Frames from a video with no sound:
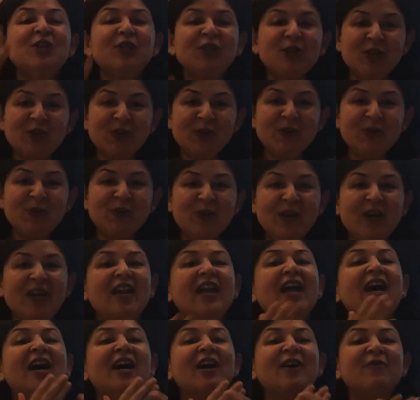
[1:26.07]
You
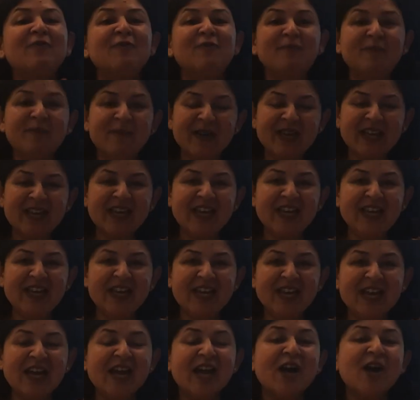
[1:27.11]
love me.
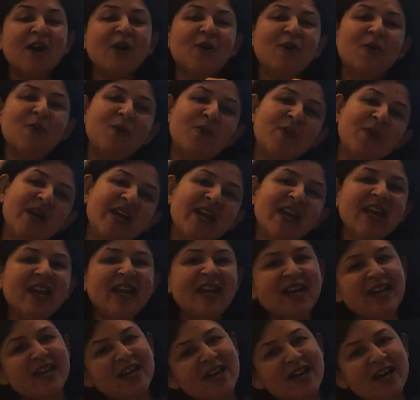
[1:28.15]

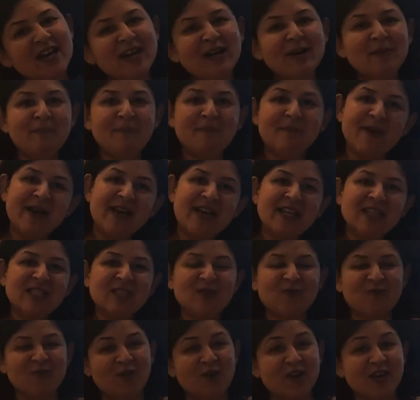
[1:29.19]
We are
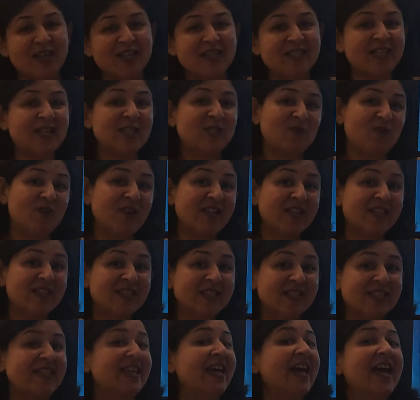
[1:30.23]
best friends as
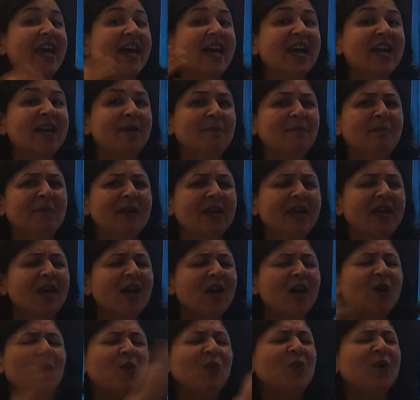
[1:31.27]
friends can be,
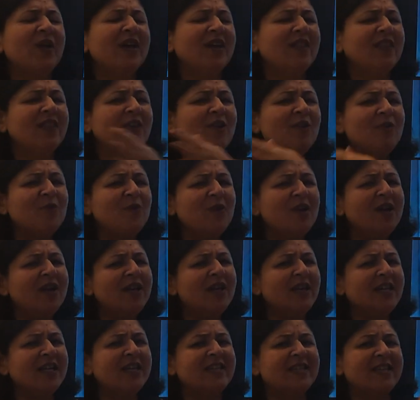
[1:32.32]
with a
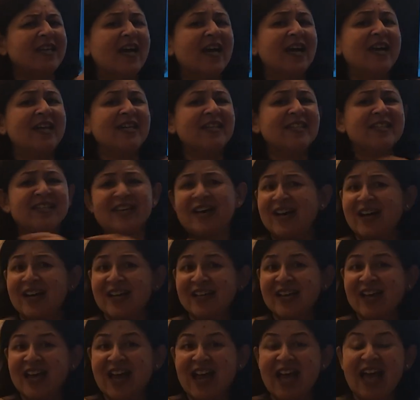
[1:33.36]
really tight
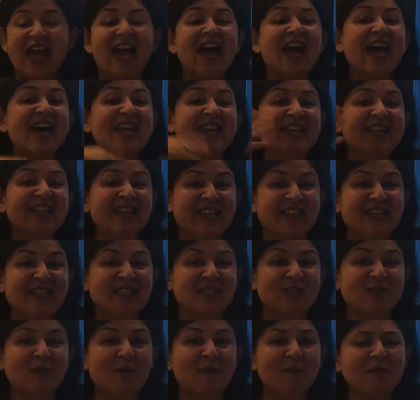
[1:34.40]
hug and a
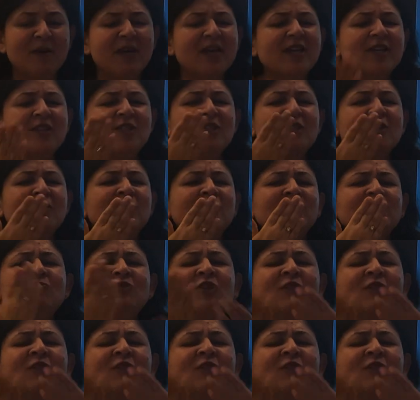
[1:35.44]
kiss from me to you.